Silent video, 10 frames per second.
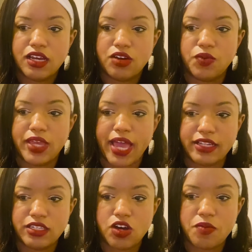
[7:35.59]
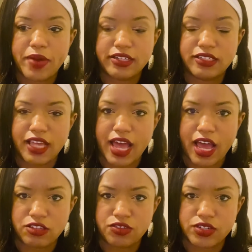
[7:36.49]
we had to go back to the
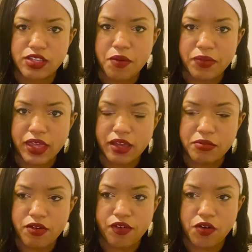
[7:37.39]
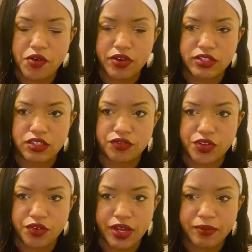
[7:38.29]
house for something before we went to the
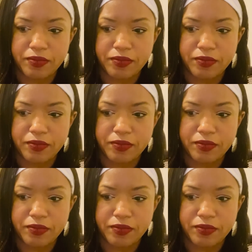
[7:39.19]
viewing.